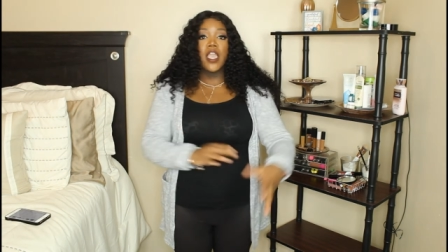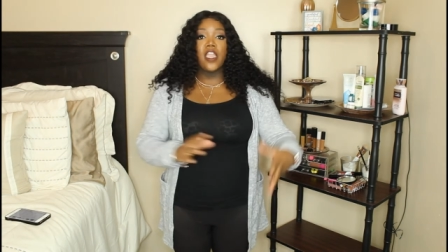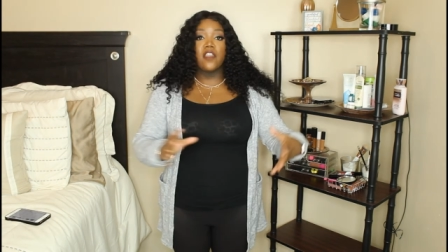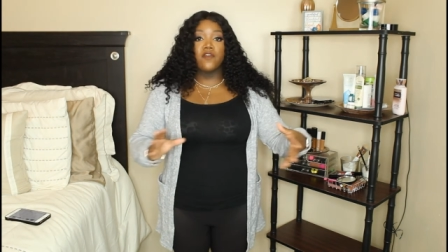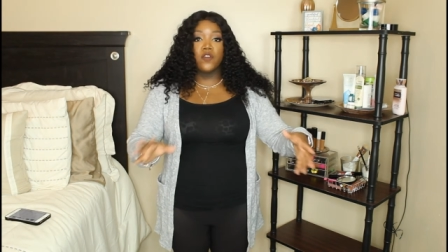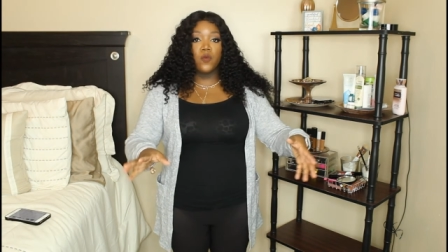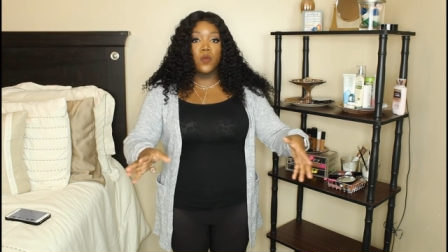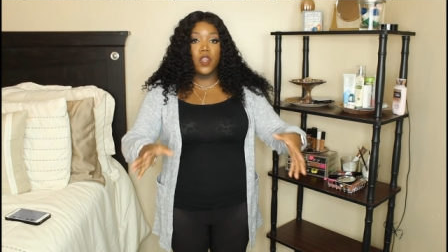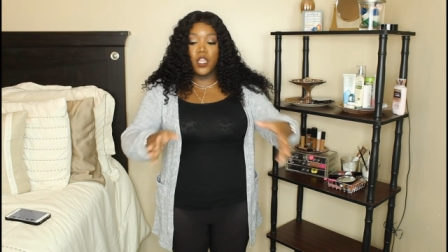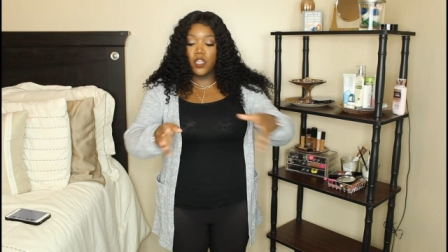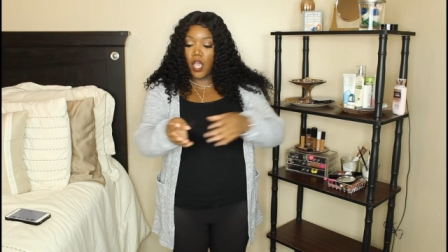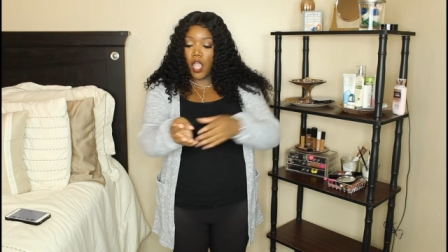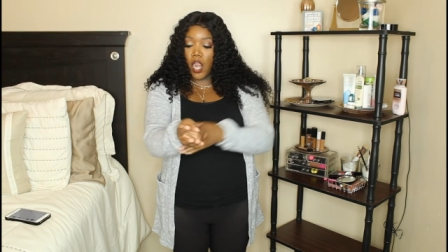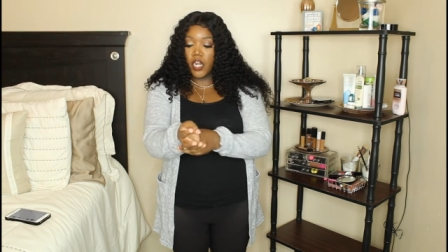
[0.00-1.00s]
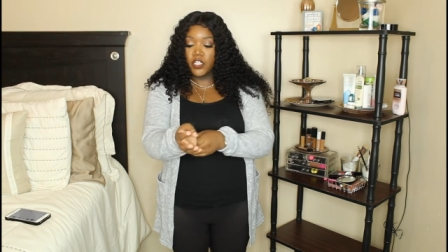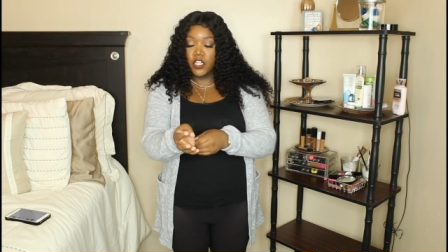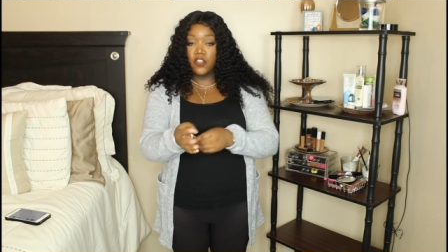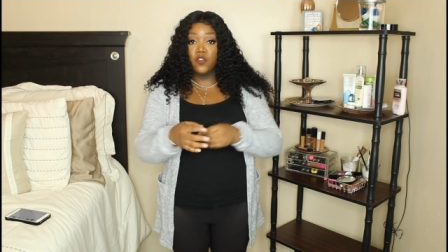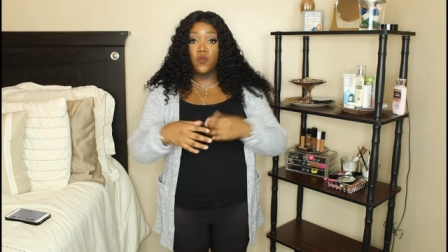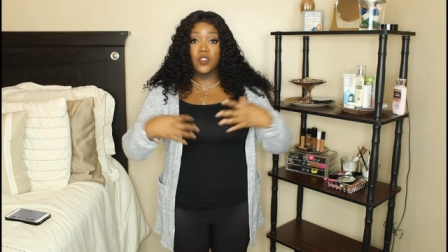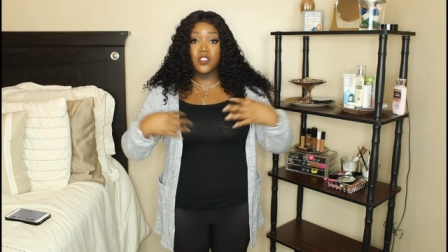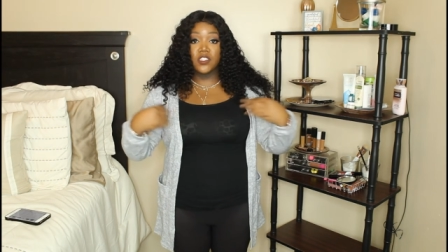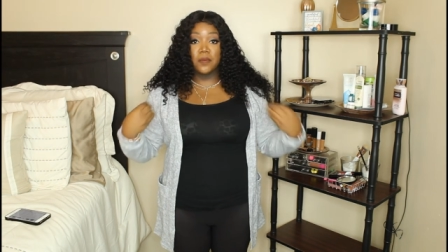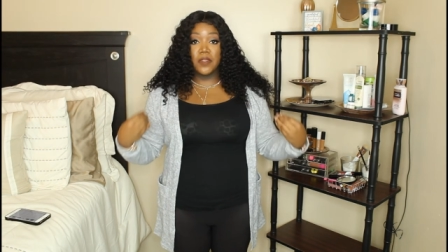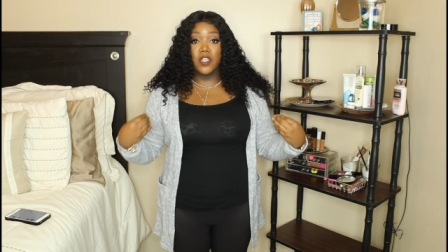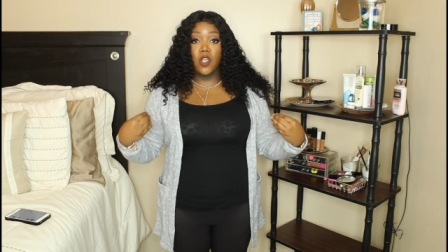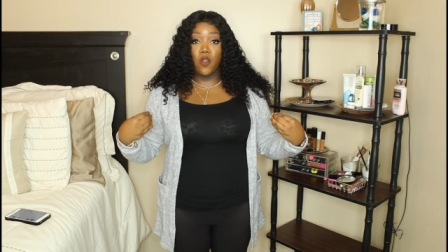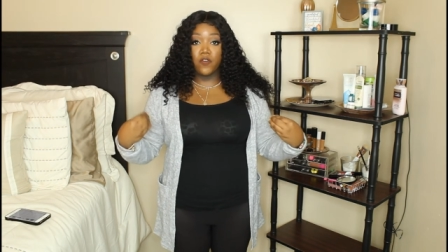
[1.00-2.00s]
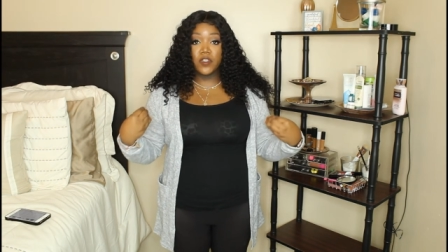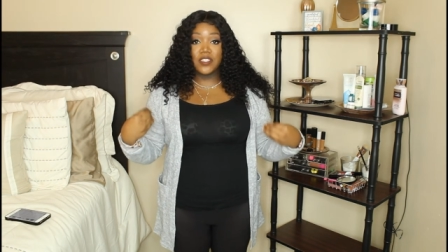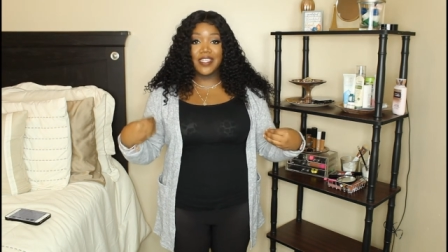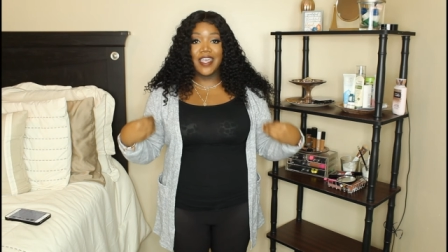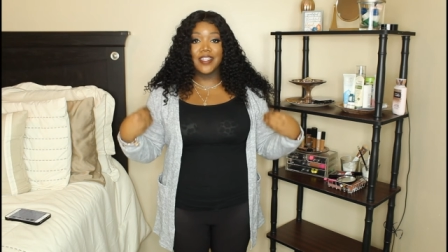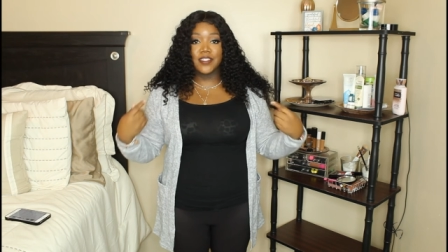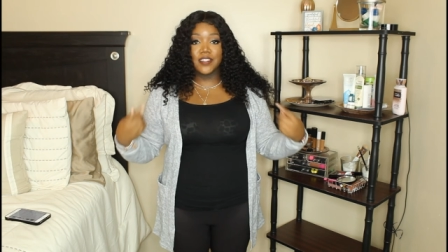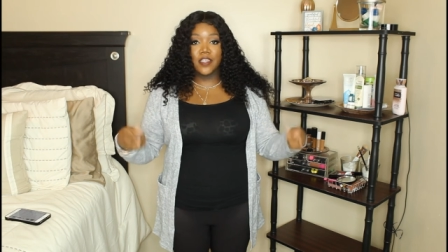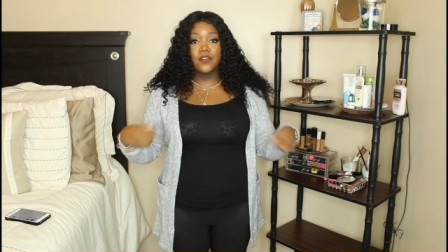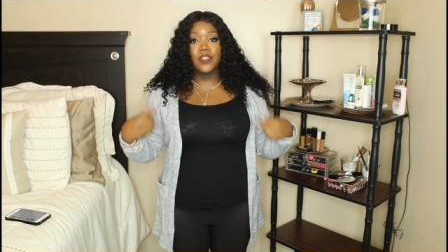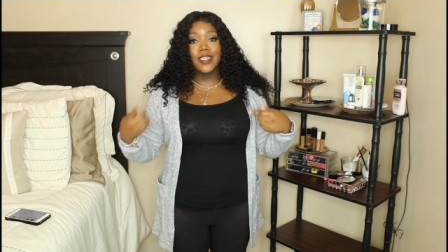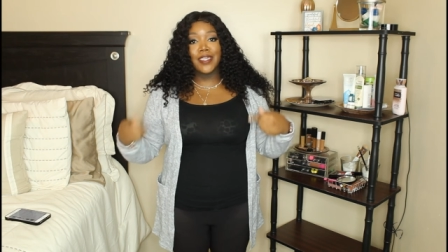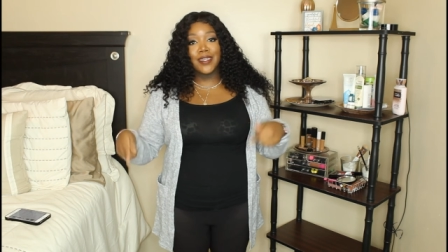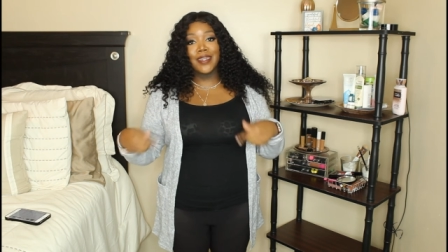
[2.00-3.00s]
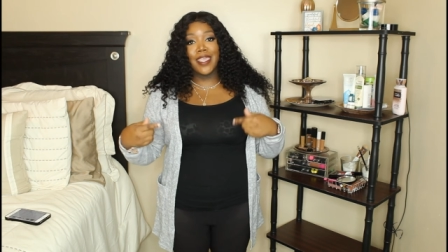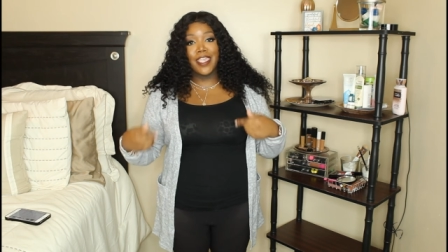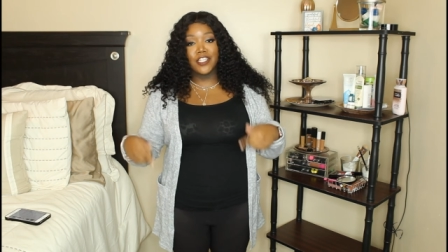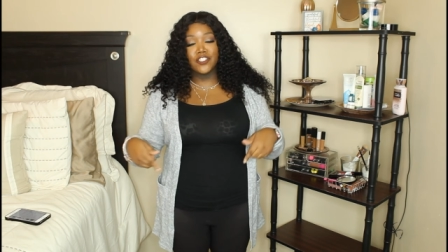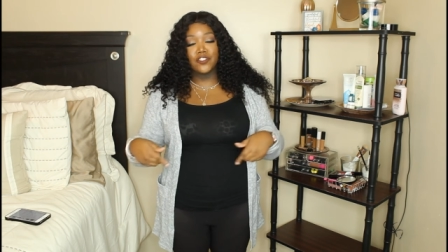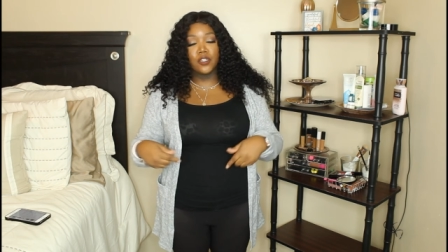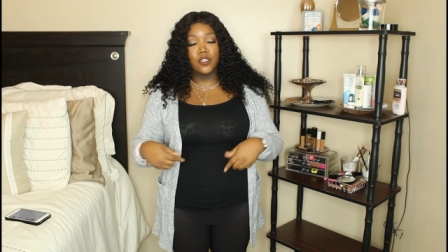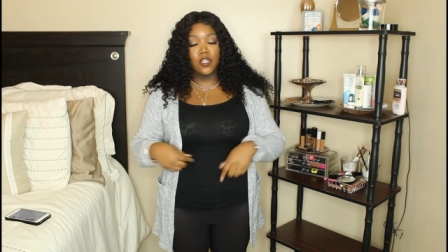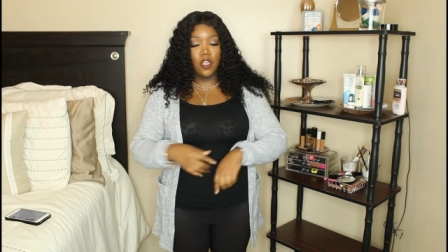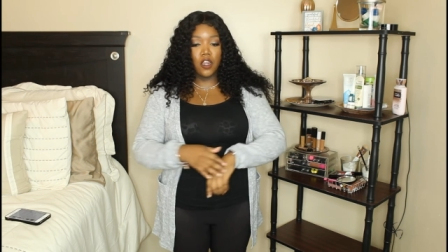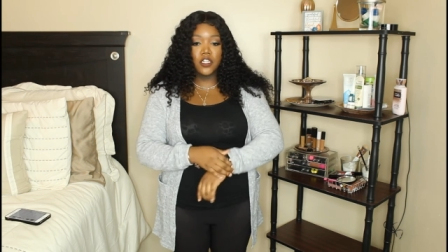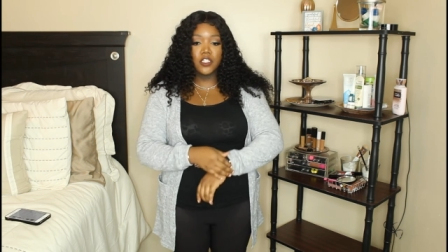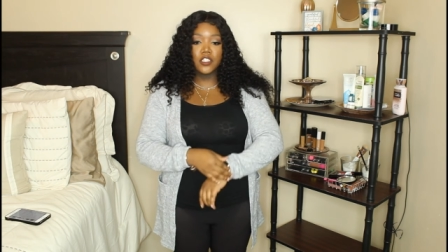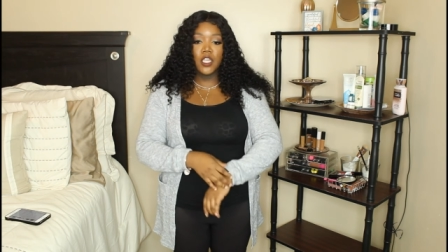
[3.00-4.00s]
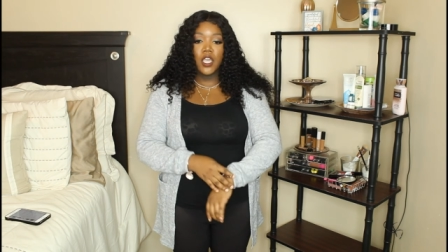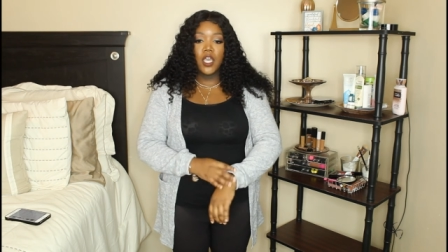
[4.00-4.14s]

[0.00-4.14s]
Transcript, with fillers: if you wear a large and you want something oversized, definitely get an extra large